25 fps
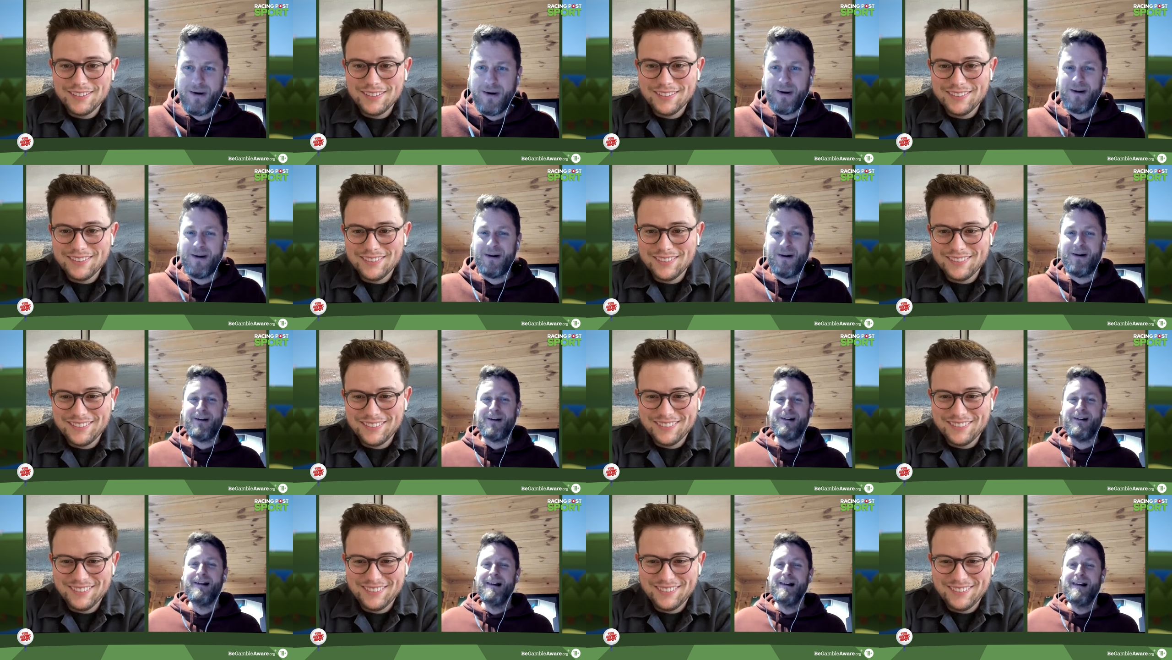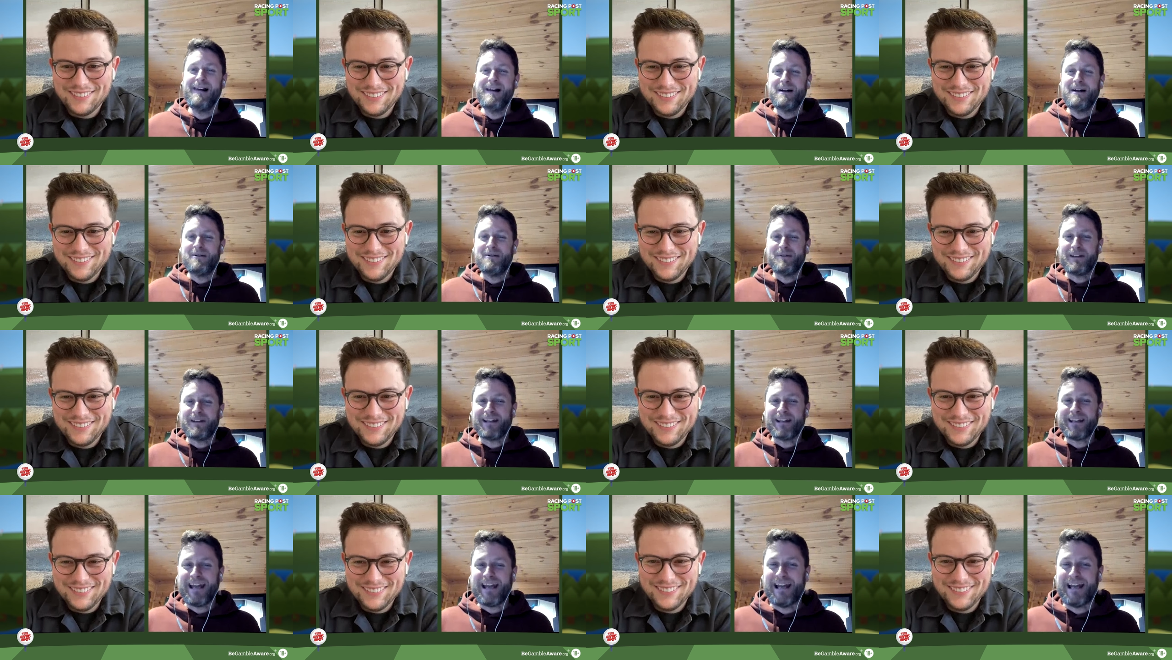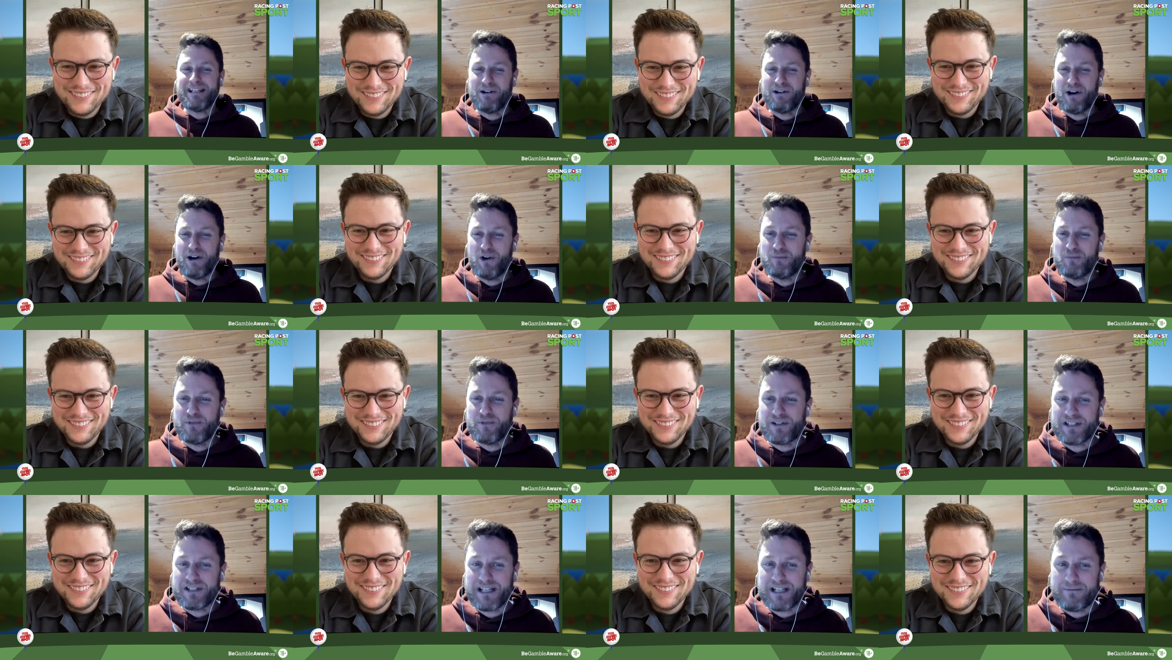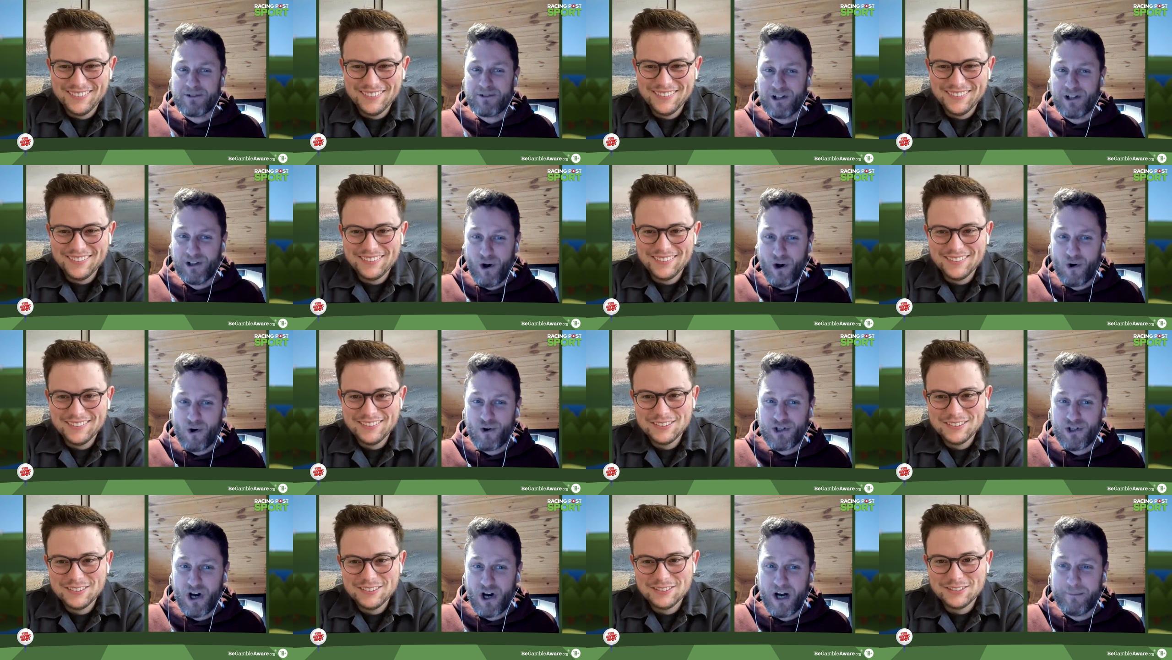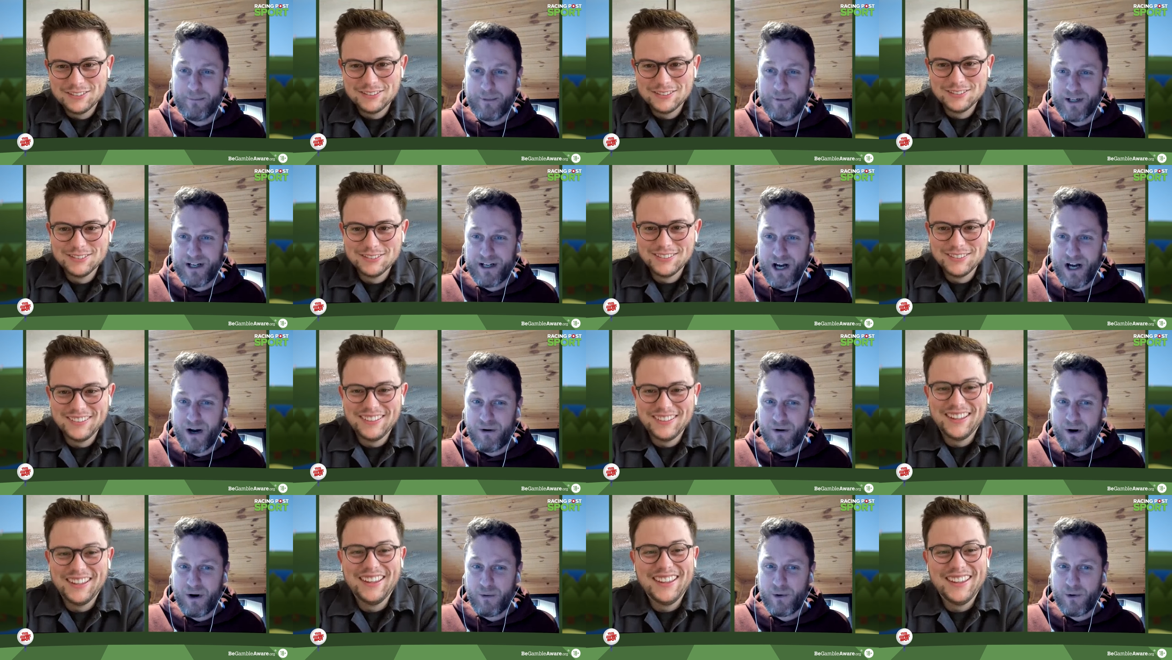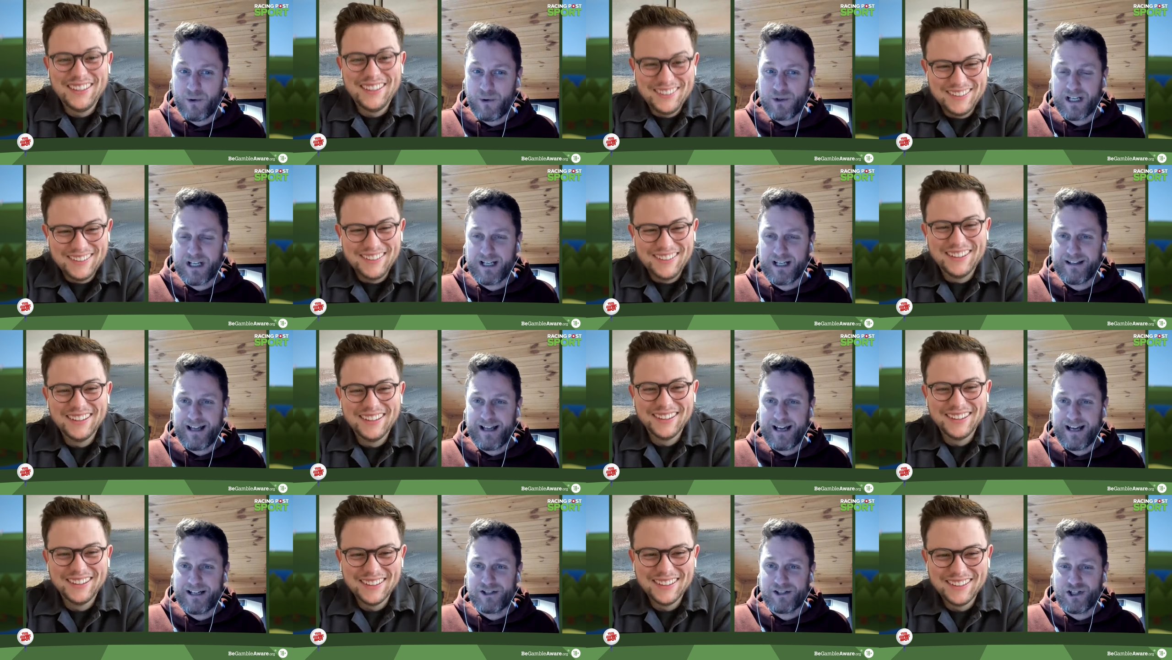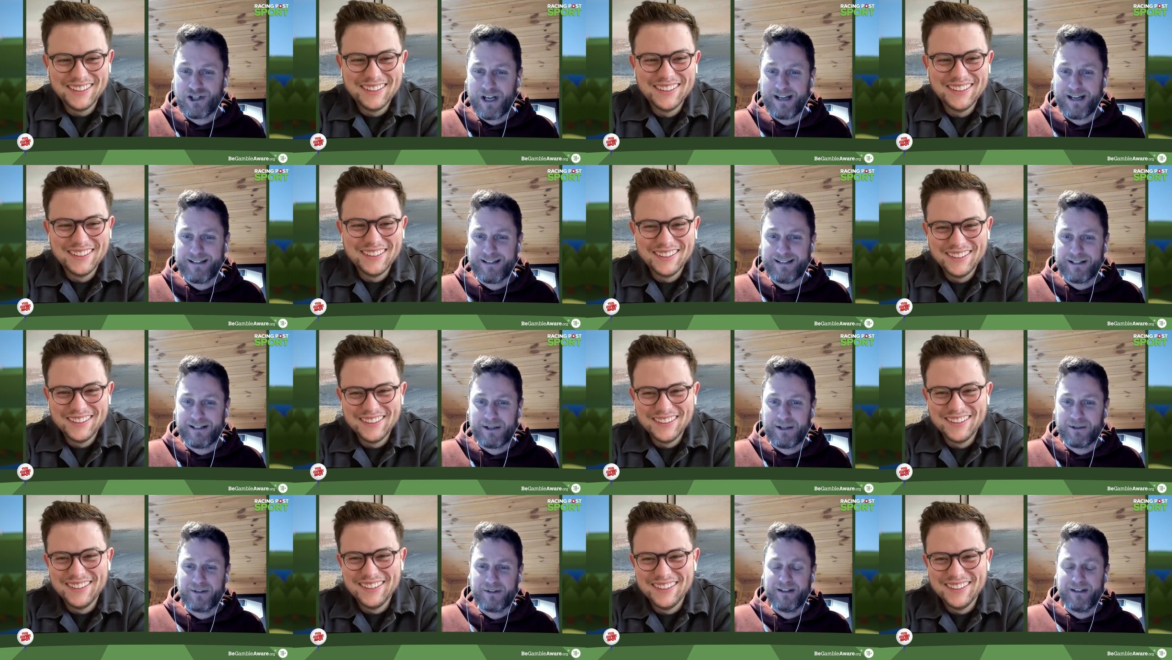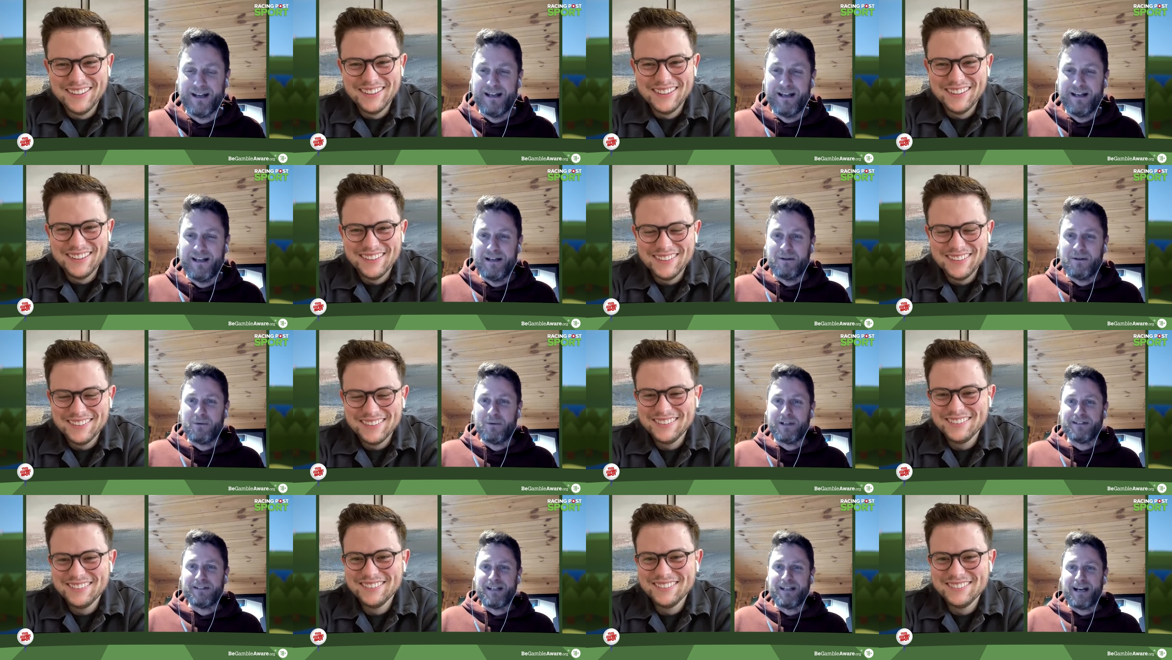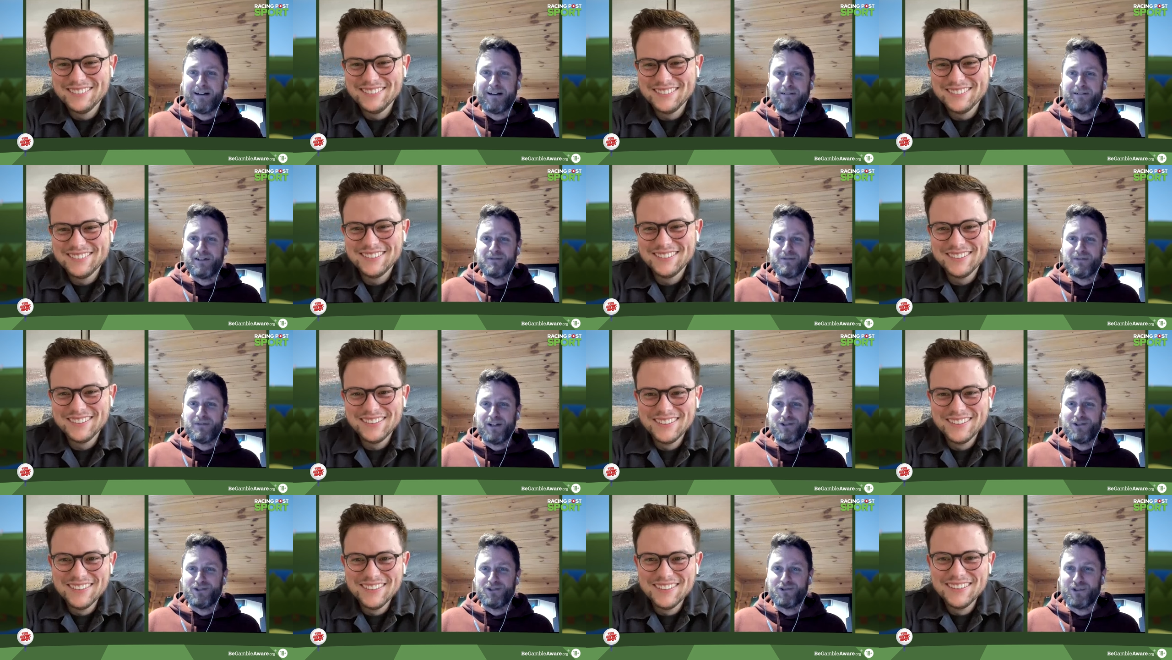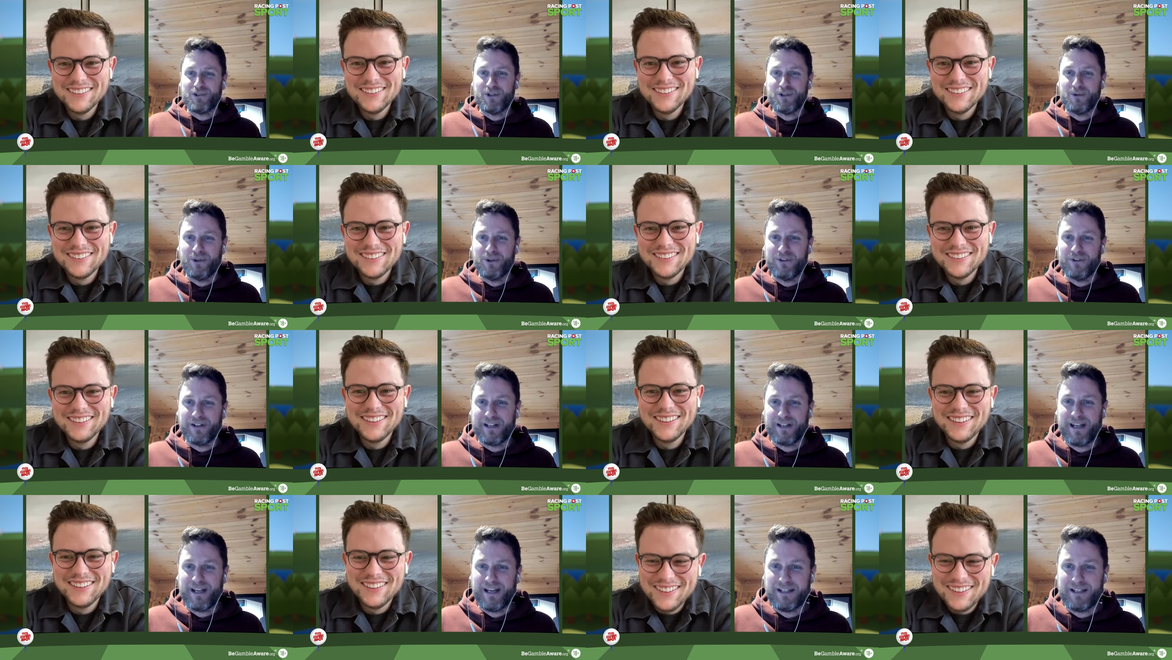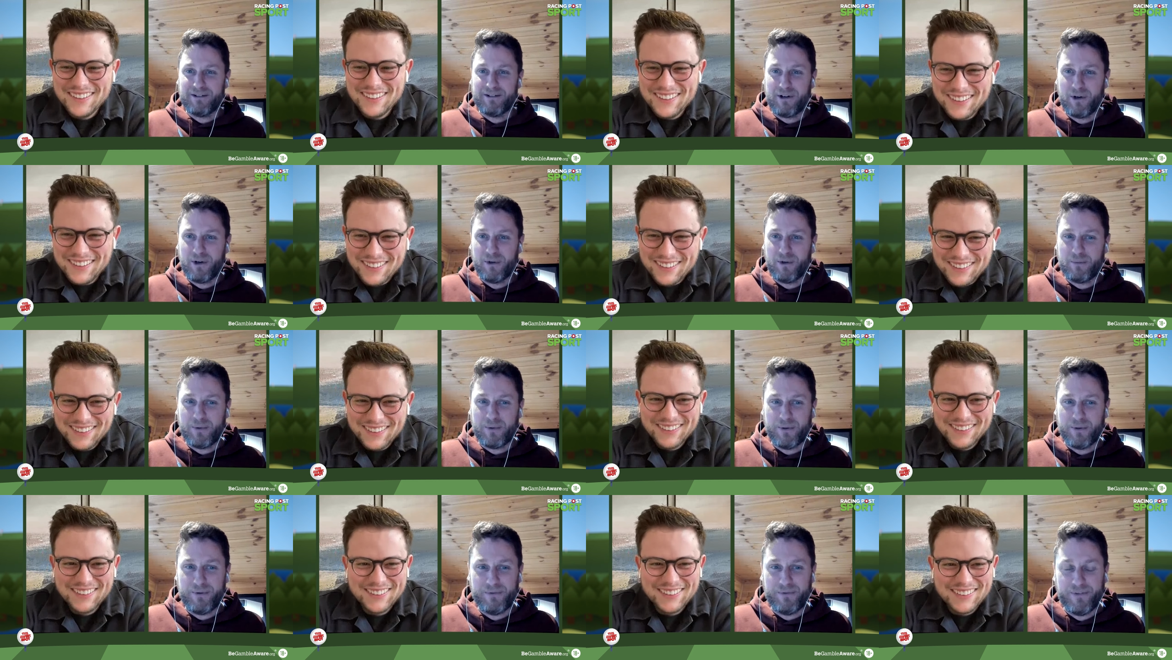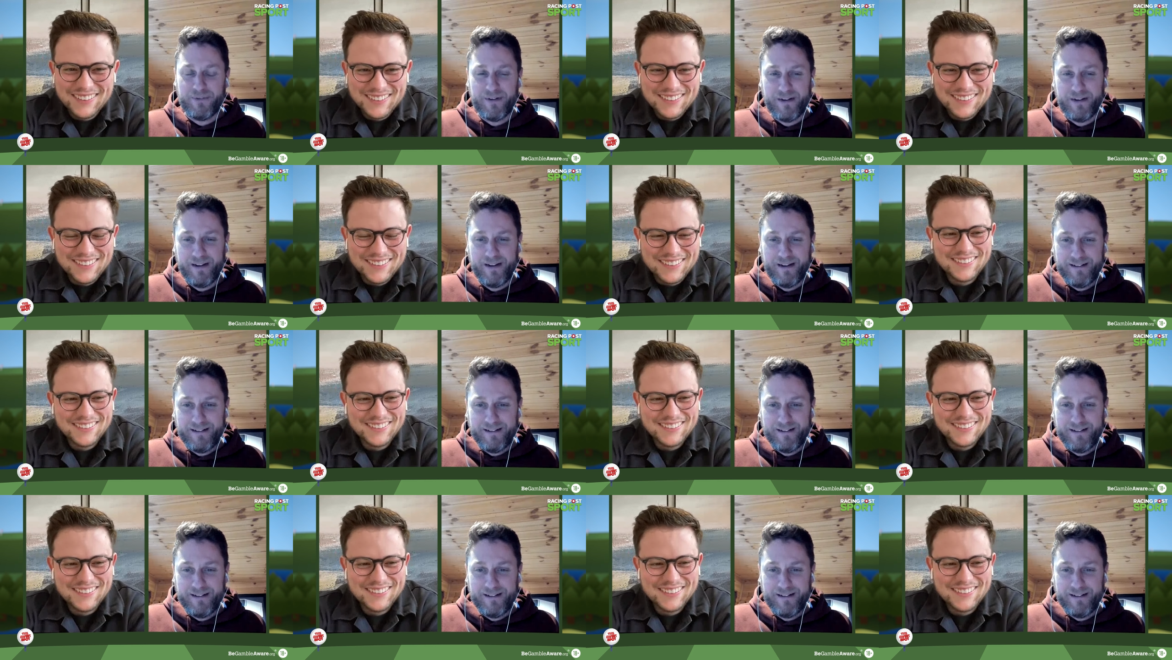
Speaker 1: well, the Kenya Open seems a long time ago. I will say that, Jack. You know, when Darius van Driel won the Kenya Open,